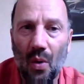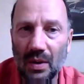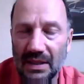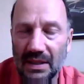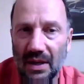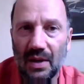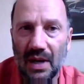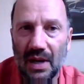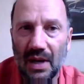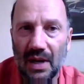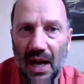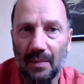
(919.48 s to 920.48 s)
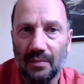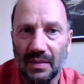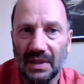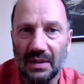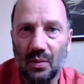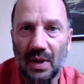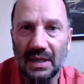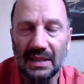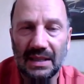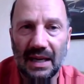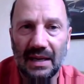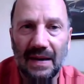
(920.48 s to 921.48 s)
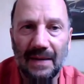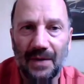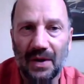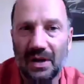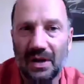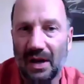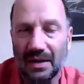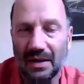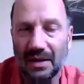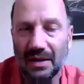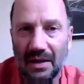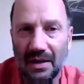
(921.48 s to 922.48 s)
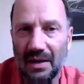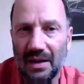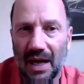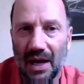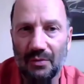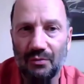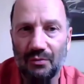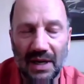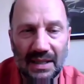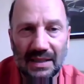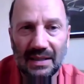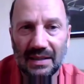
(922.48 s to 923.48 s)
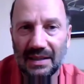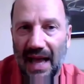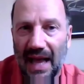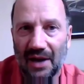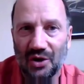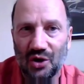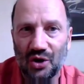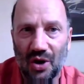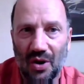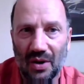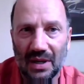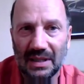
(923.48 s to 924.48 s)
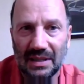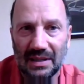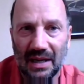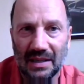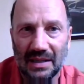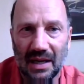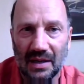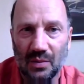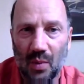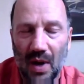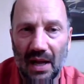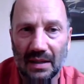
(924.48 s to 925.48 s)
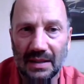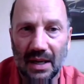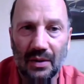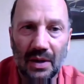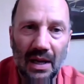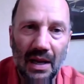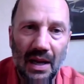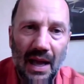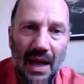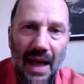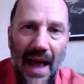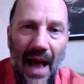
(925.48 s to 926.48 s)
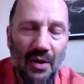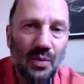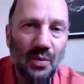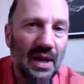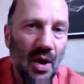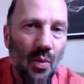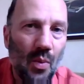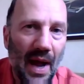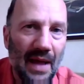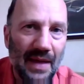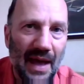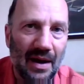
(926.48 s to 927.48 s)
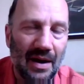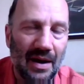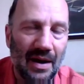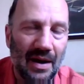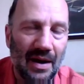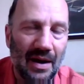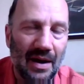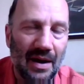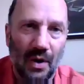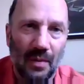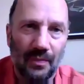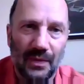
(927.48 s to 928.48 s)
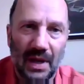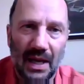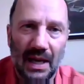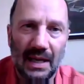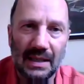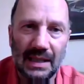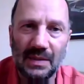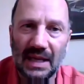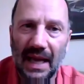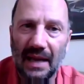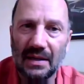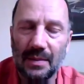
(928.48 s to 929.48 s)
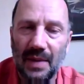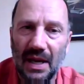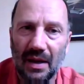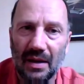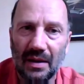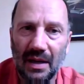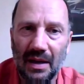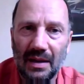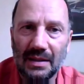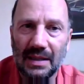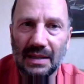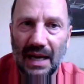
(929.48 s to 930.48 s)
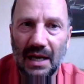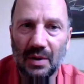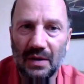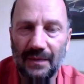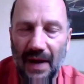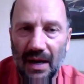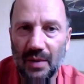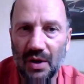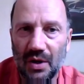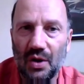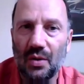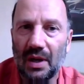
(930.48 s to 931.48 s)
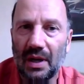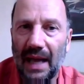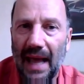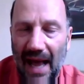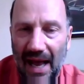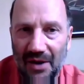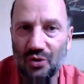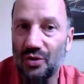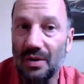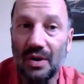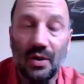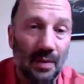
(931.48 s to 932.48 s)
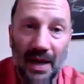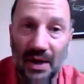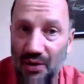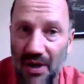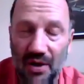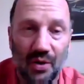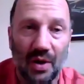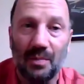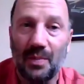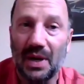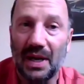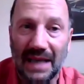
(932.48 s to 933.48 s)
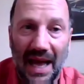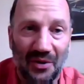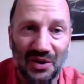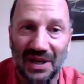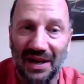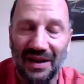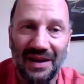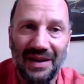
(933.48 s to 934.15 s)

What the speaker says: also comes with significant risks and shocks as well. So how do we know where they are coming from? And it seems again to me that sustainable development, you can measure it, you can put it down to